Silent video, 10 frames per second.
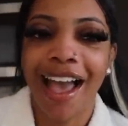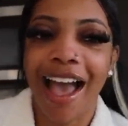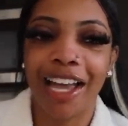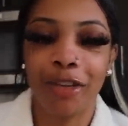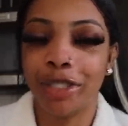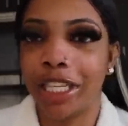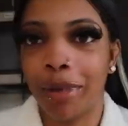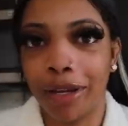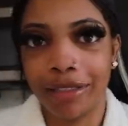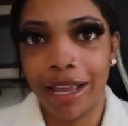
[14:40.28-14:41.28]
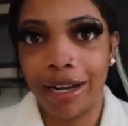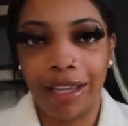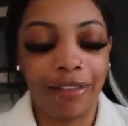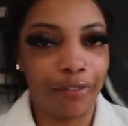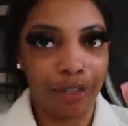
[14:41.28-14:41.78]
I usually keep a hairstyle
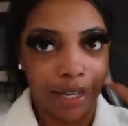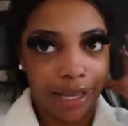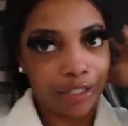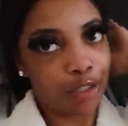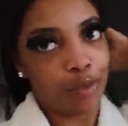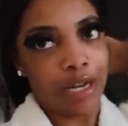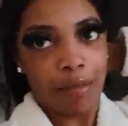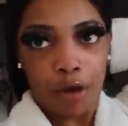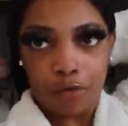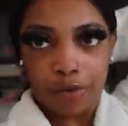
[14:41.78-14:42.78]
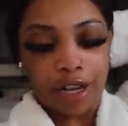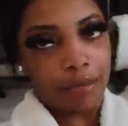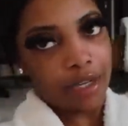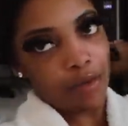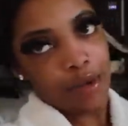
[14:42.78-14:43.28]
in for a day or two and I'm over it,
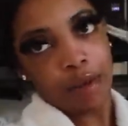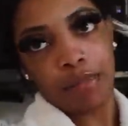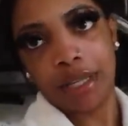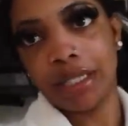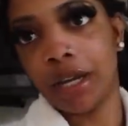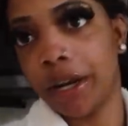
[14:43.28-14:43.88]
I'm done with it. Plus the